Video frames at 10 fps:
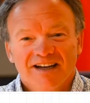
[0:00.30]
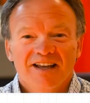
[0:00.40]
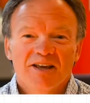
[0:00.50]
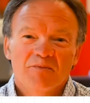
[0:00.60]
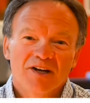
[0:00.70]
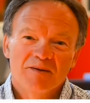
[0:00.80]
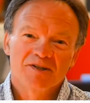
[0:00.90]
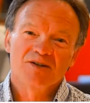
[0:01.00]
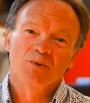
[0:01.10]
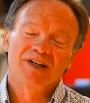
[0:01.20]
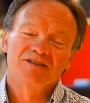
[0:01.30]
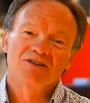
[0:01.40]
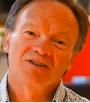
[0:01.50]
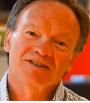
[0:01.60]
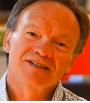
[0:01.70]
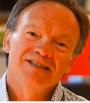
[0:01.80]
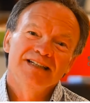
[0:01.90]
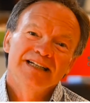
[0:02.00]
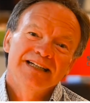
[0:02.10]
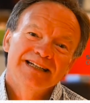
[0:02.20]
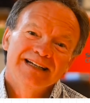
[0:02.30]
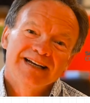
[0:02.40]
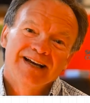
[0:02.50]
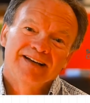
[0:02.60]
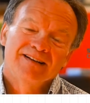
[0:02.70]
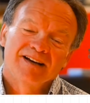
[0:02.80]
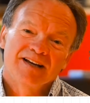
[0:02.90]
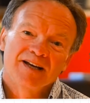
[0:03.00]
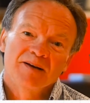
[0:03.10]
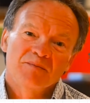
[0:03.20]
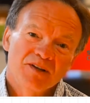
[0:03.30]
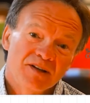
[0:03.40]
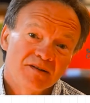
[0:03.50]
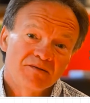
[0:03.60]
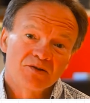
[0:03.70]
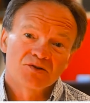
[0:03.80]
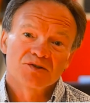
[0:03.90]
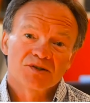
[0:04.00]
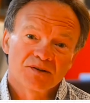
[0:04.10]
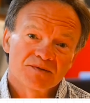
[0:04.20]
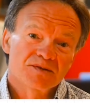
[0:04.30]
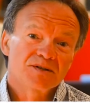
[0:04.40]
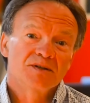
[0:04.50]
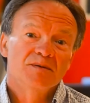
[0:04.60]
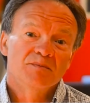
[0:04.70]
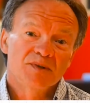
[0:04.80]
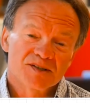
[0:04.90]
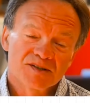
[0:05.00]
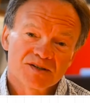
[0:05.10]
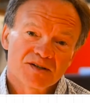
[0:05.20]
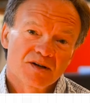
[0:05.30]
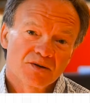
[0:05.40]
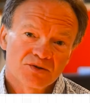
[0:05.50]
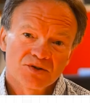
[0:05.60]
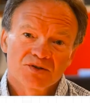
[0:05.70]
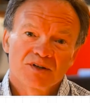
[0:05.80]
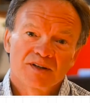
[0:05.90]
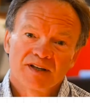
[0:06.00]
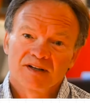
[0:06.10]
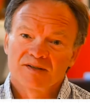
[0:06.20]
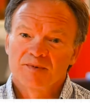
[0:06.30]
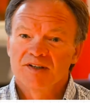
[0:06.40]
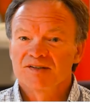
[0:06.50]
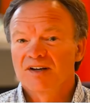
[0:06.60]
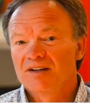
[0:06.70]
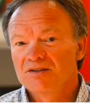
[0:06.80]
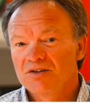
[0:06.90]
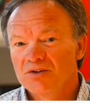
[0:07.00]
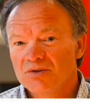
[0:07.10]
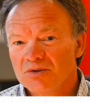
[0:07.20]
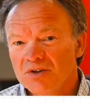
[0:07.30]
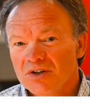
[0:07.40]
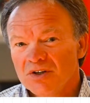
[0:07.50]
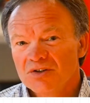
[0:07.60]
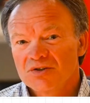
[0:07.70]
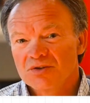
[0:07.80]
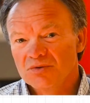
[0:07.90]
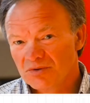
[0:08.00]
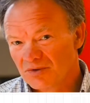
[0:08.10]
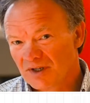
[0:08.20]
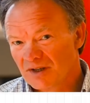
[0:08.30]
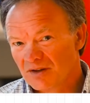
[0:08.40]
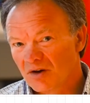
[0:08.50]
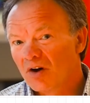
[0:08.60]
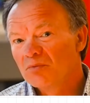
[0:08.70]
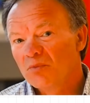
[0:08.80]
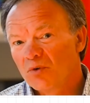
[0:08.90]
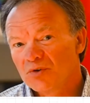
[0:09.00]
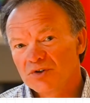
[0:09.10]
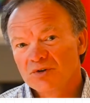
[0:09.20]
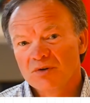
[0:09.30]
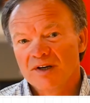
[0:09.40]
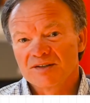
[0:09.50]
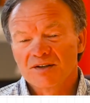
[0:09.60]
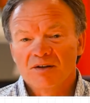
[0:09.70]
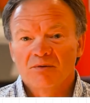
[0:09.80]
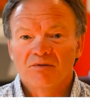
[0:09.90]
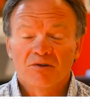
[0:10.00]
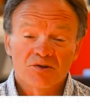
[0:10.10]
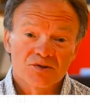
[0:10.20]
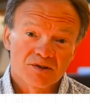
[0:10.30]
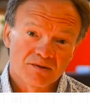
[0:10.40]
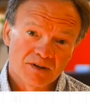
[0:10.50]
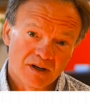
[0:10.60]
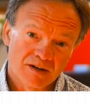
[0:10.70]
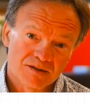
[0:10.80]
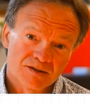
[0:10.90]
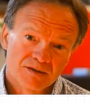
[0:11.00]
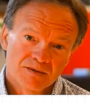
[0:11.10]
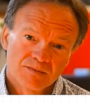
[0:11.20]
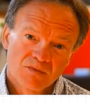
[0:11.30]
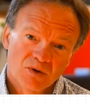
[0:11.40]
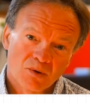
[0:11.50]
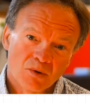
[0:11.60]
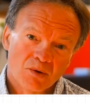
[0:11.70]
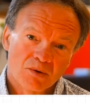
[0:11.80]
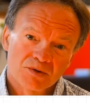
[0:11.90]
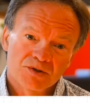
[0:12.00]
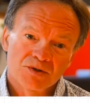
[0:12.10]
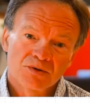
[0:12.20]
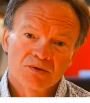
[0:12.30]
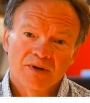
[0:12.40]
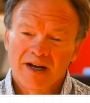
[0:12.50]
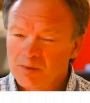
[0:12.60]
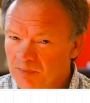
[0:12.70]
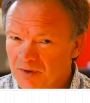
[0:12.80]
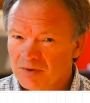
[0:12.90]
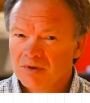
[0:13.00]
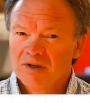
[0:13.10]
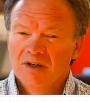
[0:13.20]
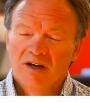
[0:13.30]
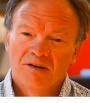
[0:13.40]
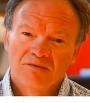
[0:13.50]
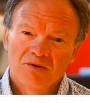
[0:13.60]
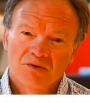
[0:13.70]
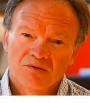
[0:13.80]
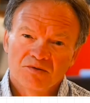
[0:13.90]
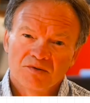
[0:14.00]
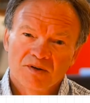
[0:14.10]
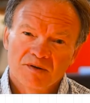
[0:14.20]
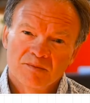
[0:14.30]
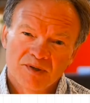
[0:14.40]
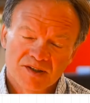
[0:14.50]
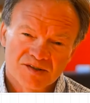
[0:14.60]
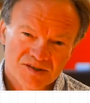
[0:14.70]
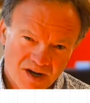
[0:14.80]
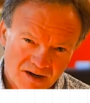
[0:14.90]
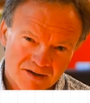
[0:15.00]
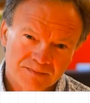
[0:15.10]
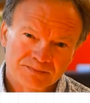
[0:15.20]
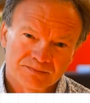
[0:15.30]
Hey there, my name is Llewellyn Dalton, and I am the Infusionsoft business coach that has been assigned to you to either onboard you as a new Infusionsoft client or to help you if you've been stuck.